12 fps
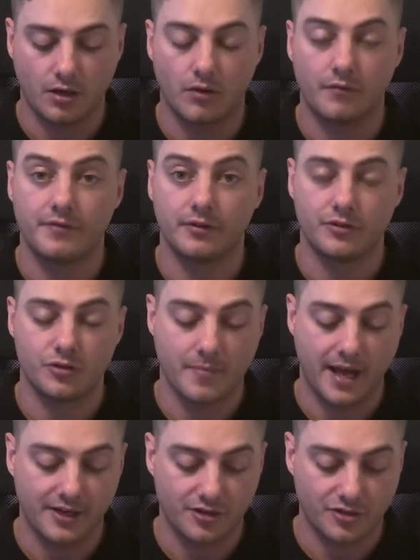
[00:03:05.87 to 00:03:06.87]
of village
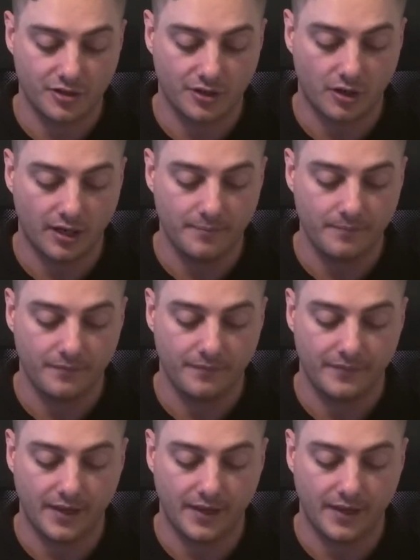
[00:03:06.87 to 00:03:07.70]
manager time